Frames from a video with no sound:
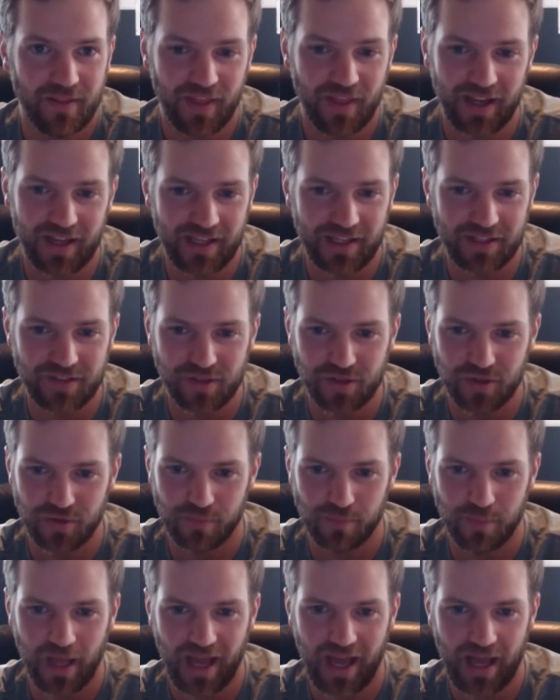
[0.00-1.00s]
that gets
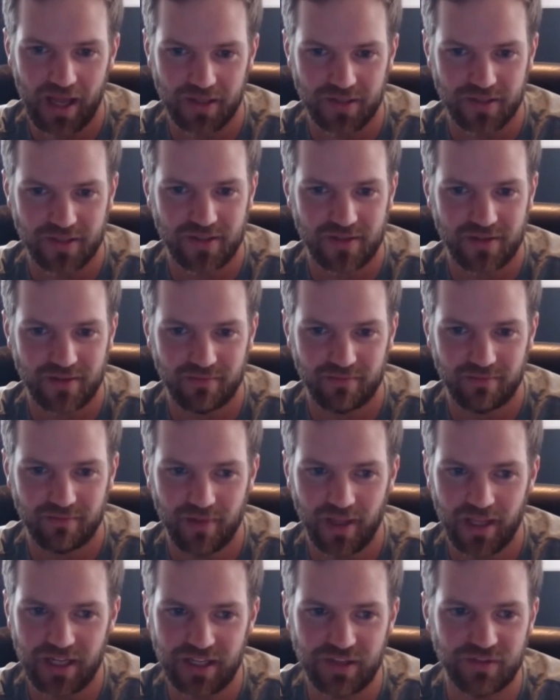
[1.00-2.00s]
you past
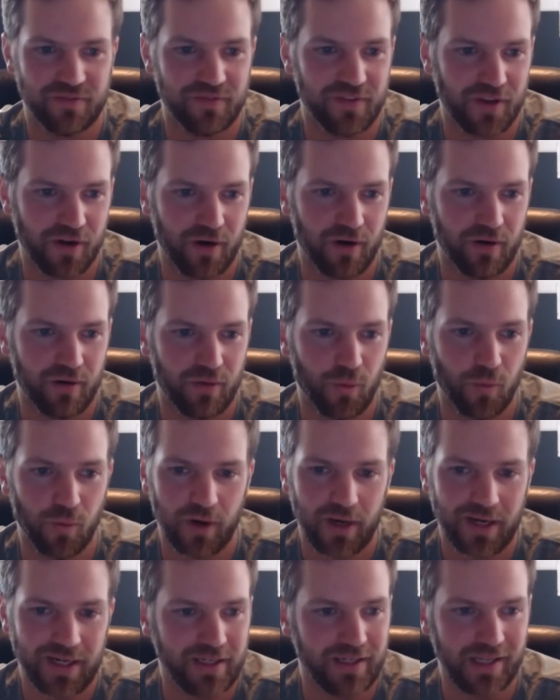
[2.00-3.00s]
any fear
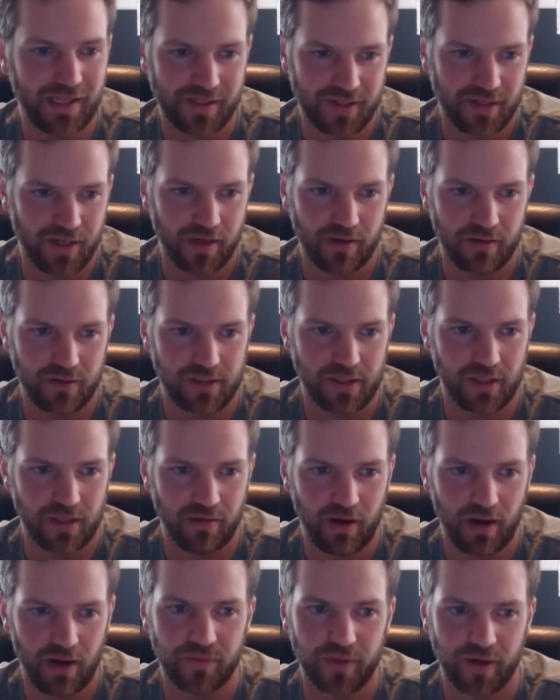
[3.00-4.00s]
or any naysayers that
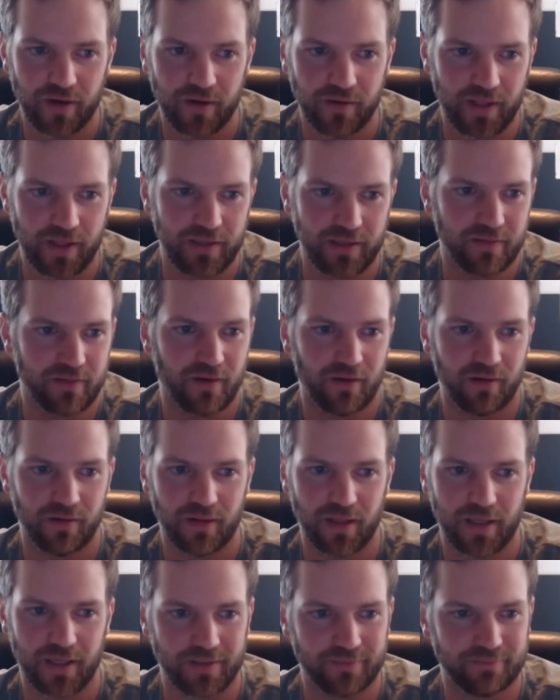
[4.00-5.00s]
are out there that are
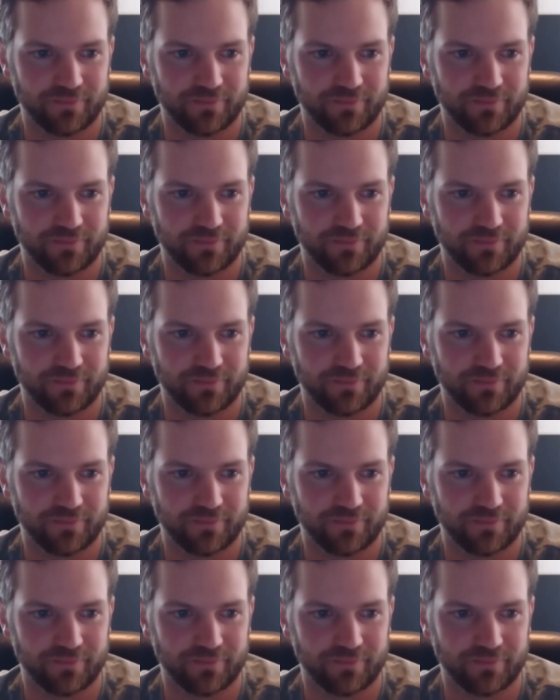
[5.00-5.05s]
like,